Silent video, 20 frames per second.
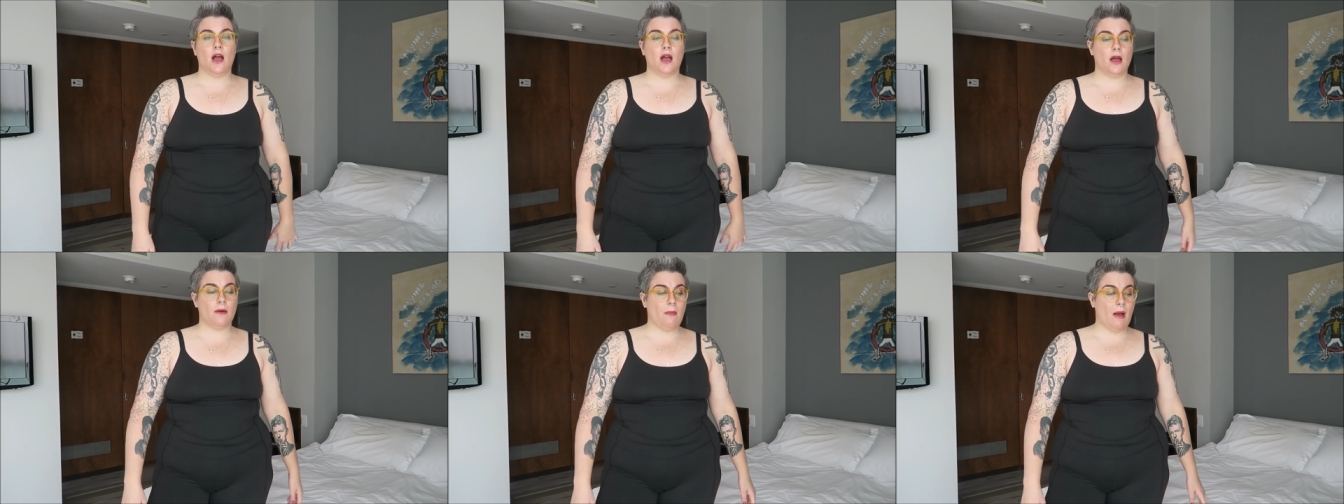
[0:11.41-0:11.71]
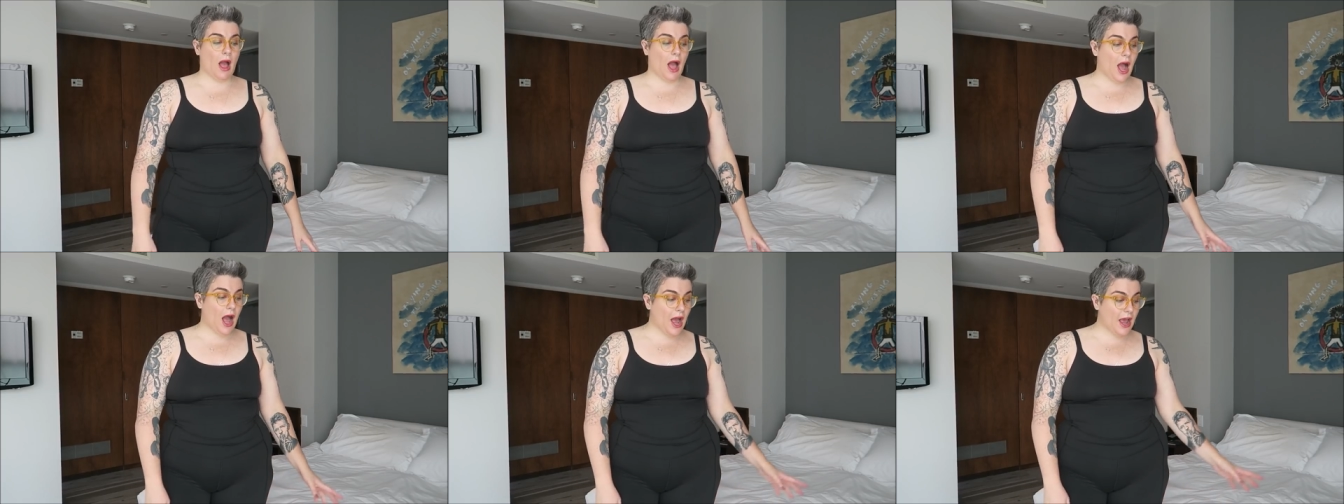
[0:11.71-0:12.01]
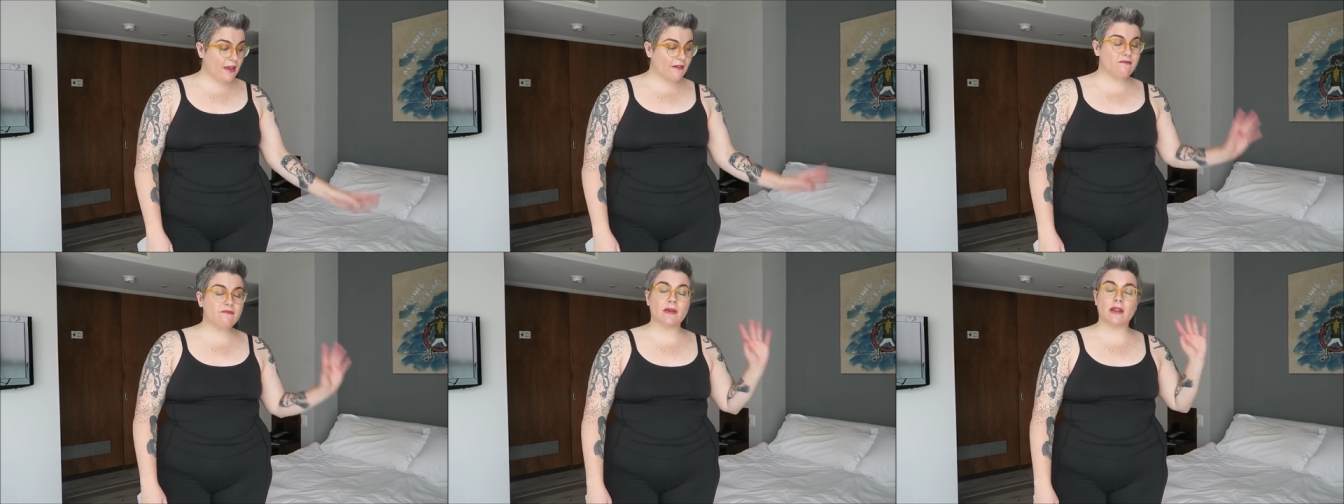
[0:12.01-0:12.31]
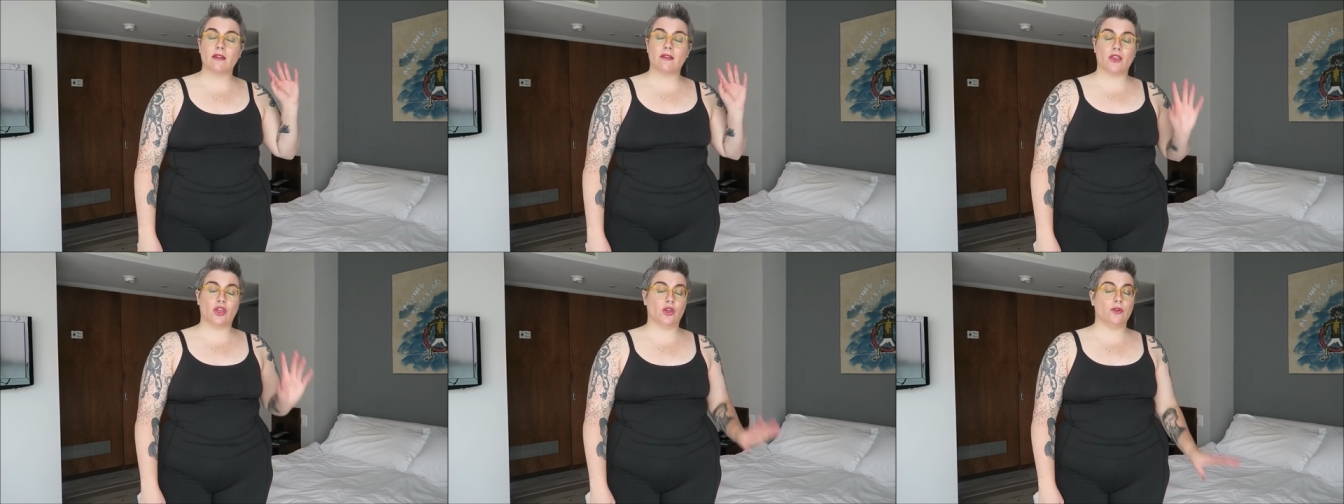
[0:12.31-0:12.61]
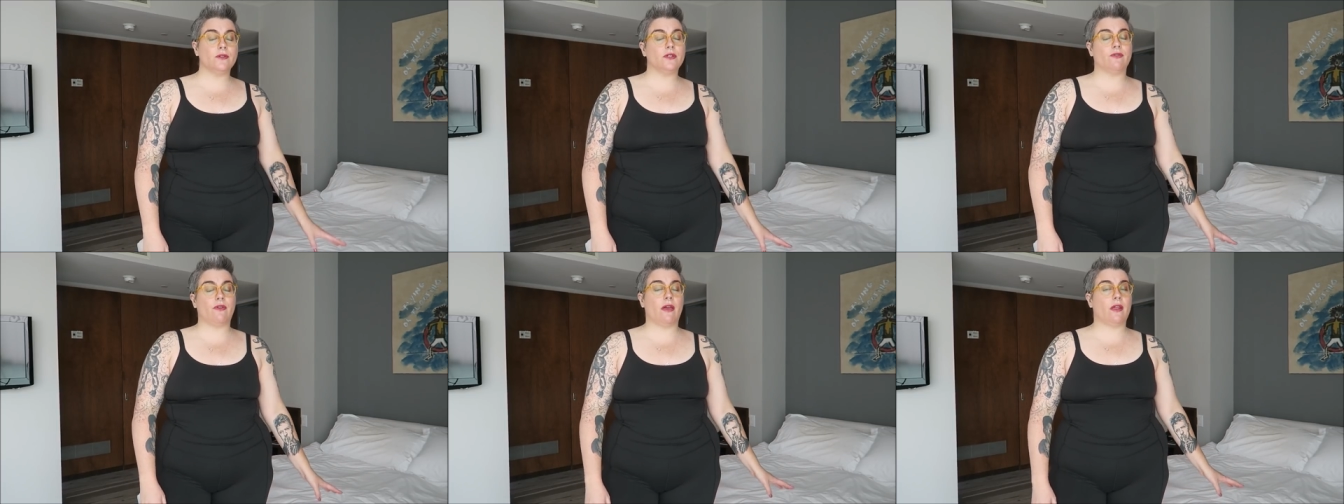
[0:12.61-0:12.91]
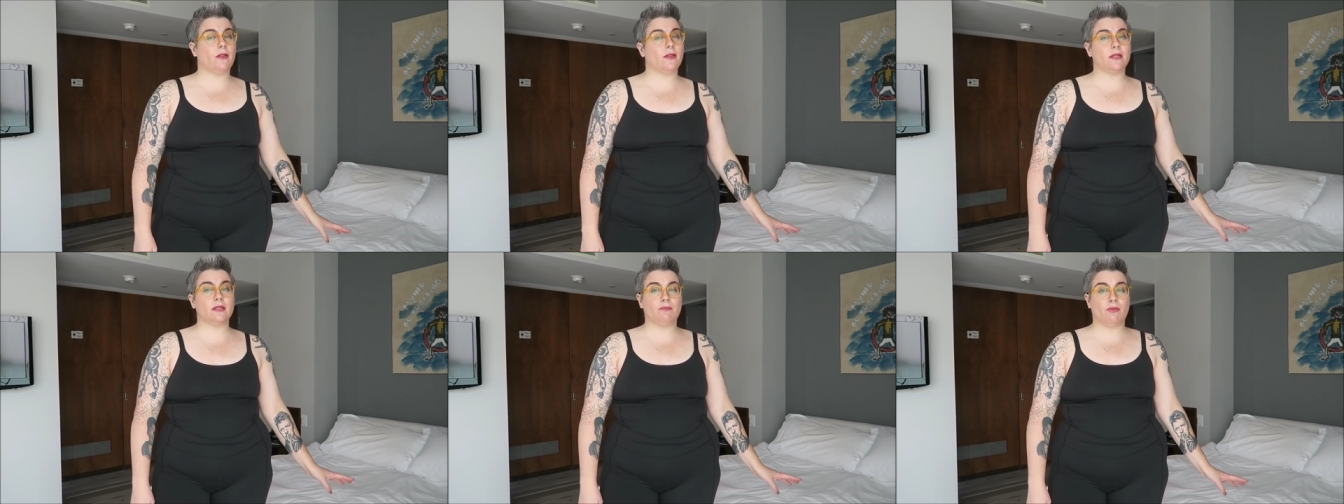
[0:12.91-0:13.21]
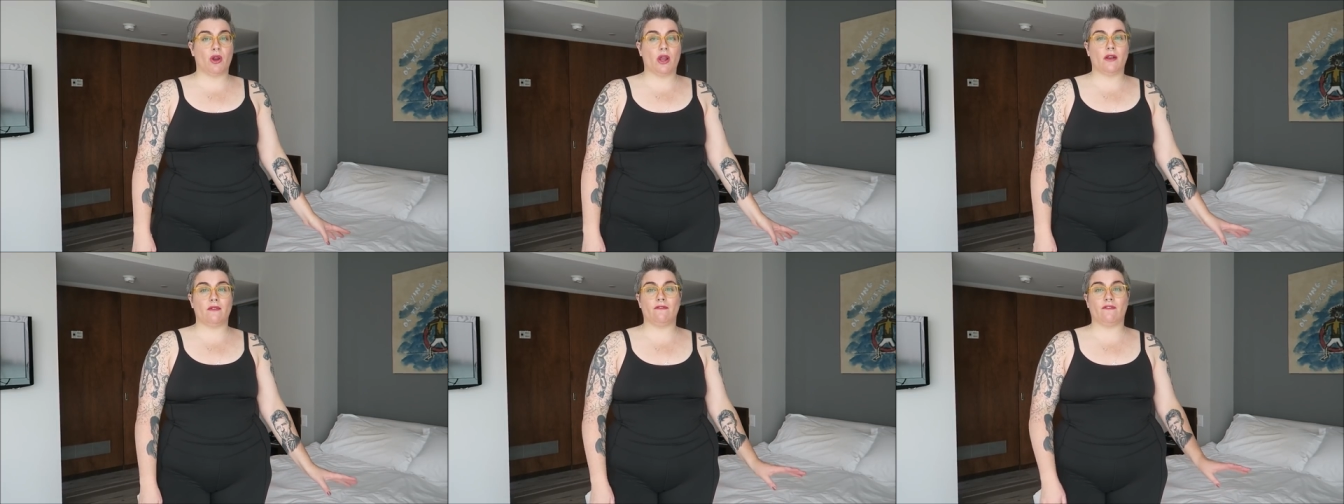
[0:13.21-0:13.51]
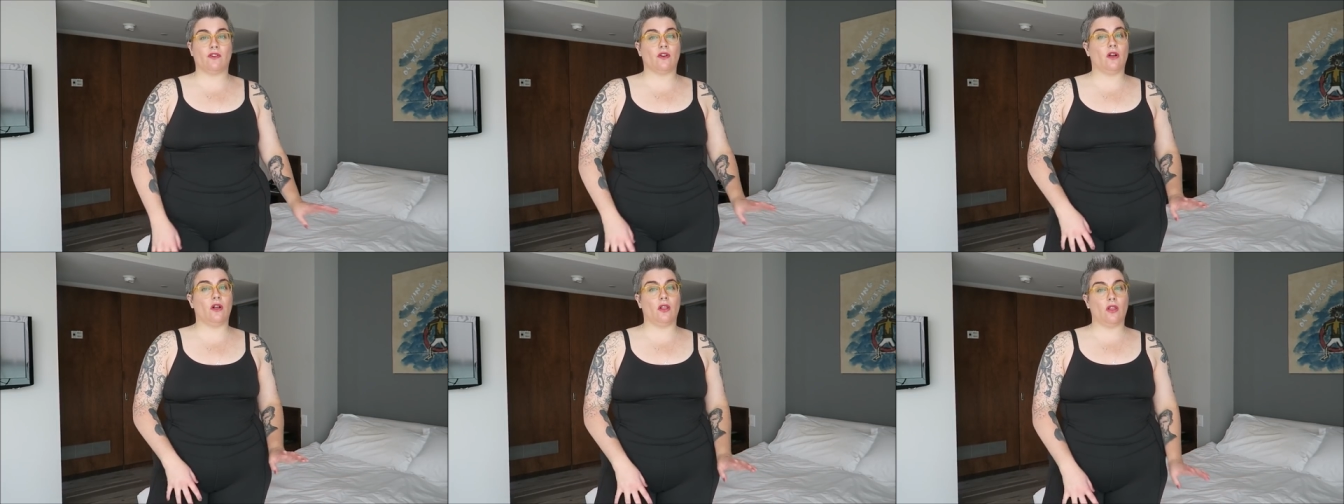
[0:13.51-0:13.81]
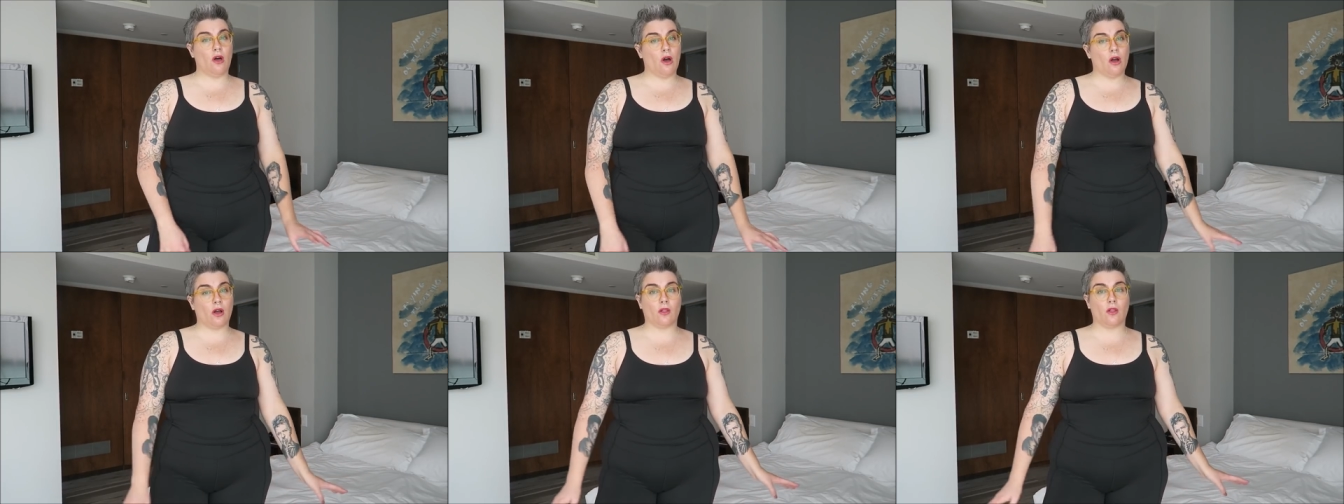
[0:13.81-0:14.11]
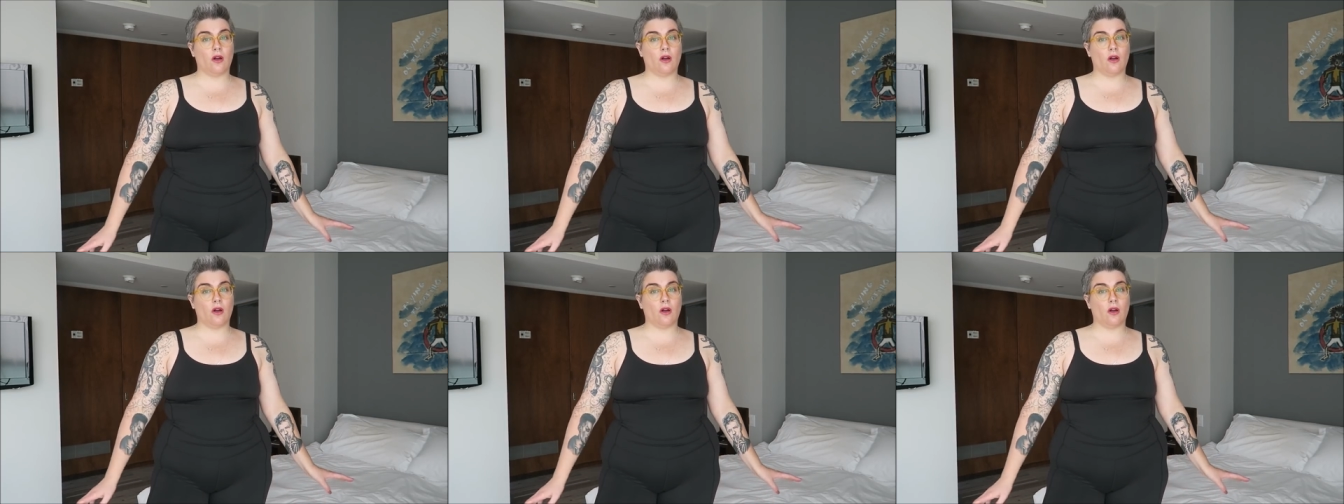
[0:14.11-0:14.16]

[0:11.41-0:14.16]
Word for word: um, I've been a huge fan of this brand for a long